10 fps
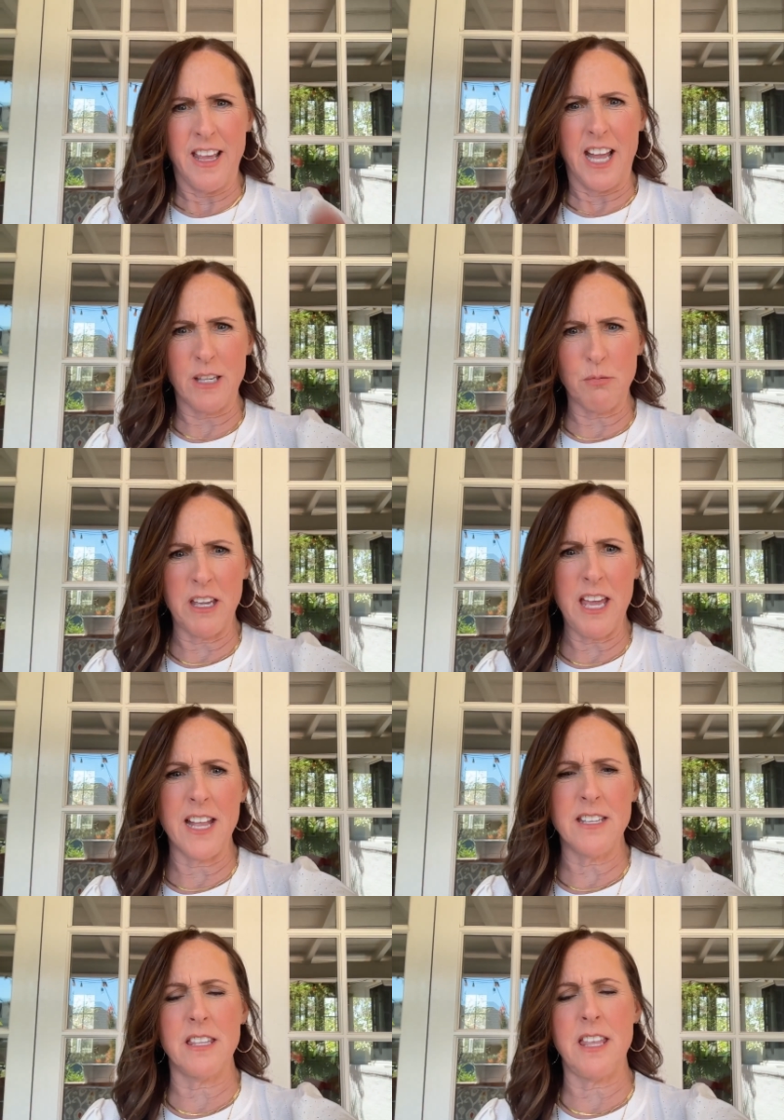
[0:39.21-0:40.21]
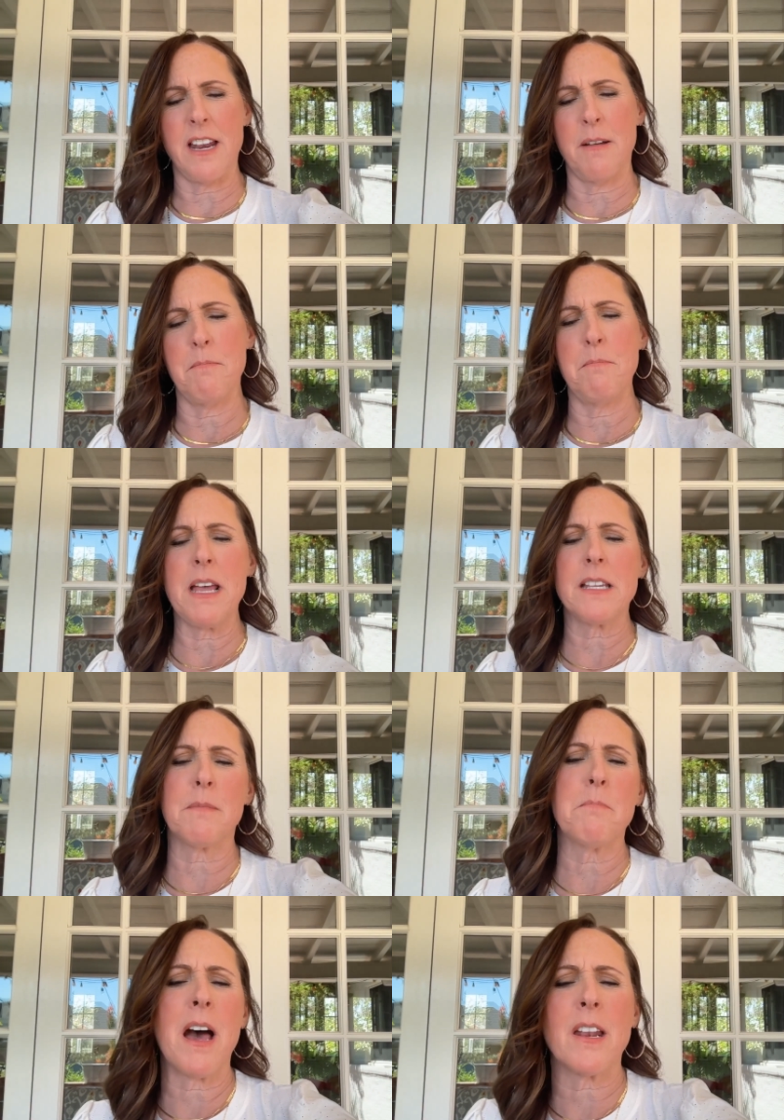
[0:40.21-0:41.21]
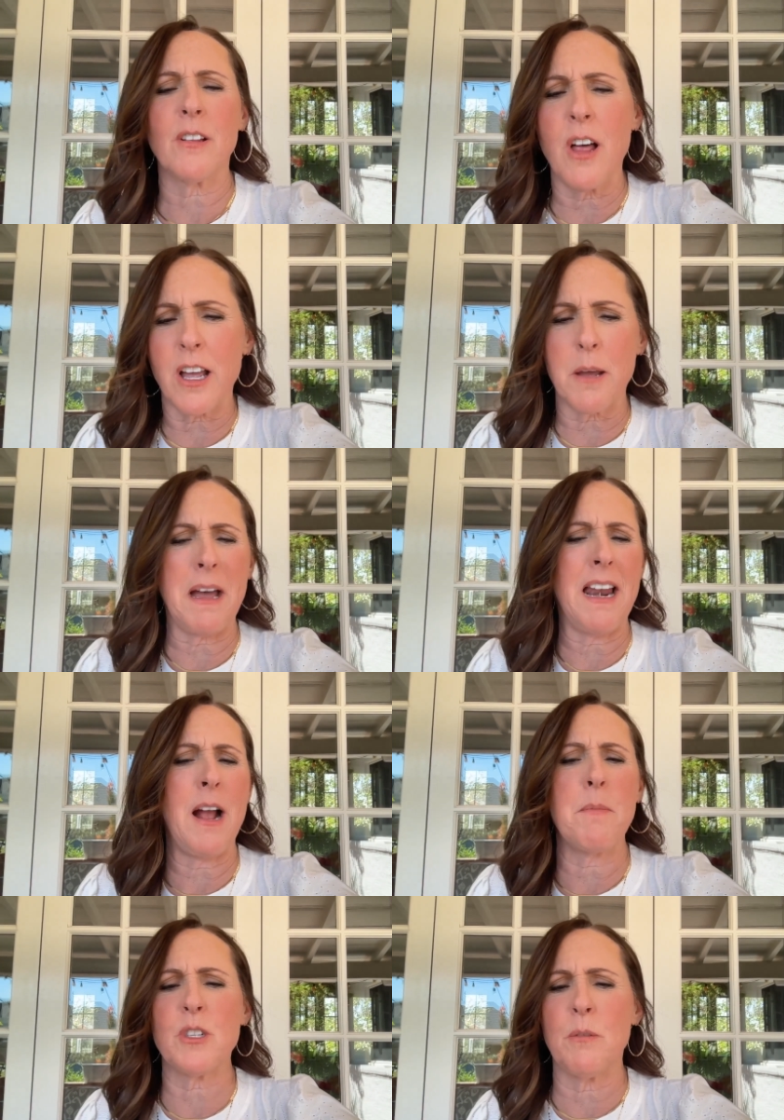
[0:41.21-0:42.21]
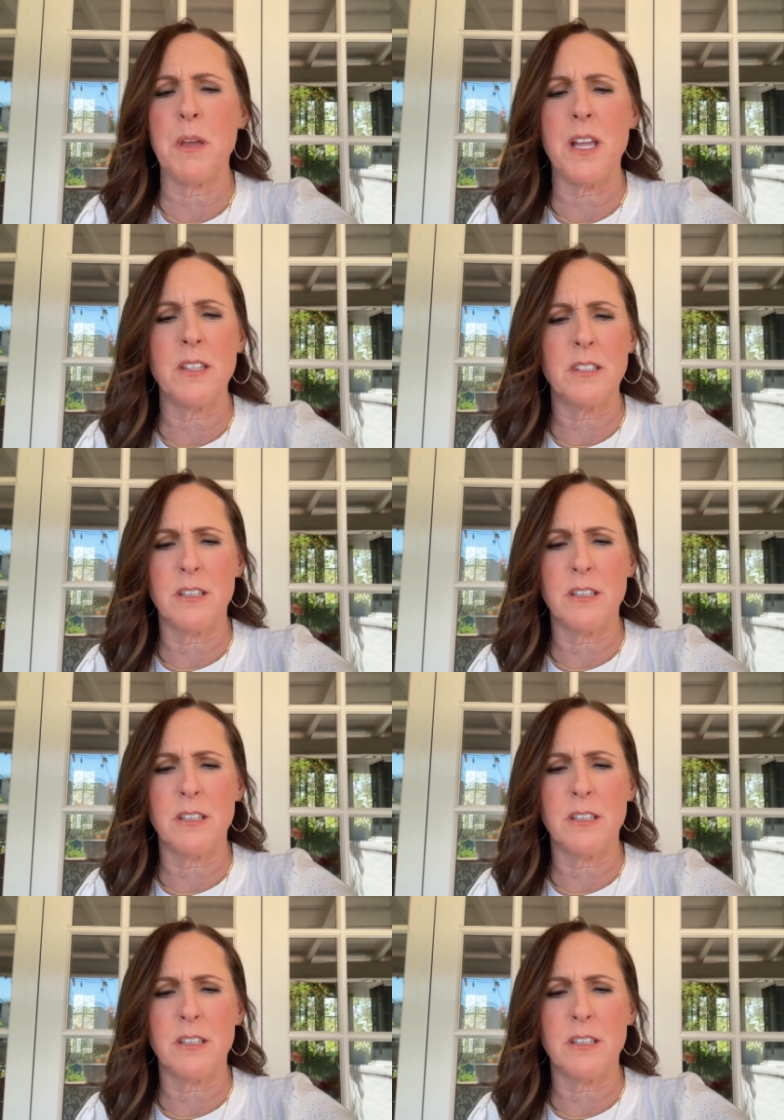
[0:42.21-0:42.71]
it's when Ken did that amazing monologue about how much it means